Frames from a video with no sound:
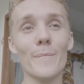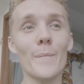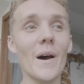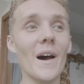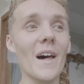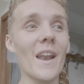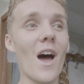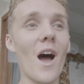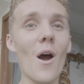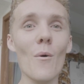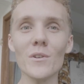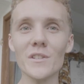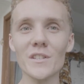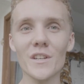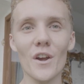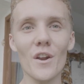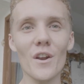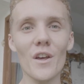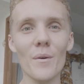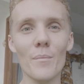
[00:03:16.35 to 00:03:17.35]
but I
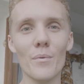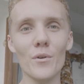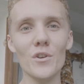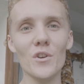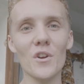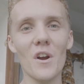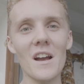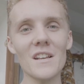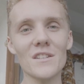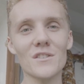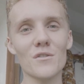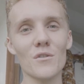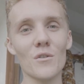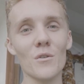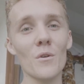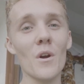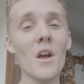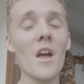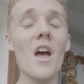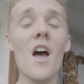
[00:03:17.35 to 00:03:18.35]
wasn't gonna put you guys
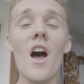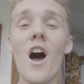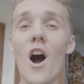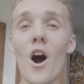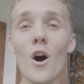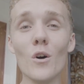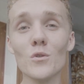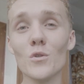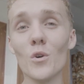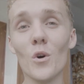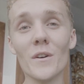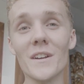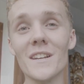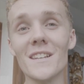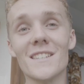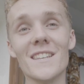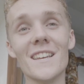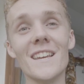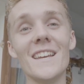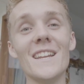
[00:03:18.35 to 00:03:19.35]
through a whole
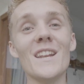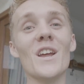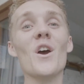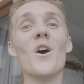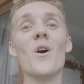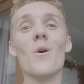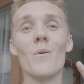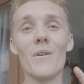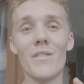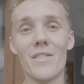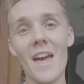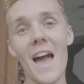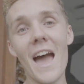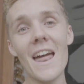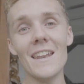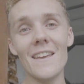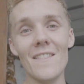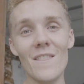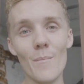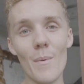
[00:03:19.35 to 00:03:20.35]
talking scene with
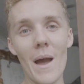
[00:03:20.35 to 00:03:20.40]
that in the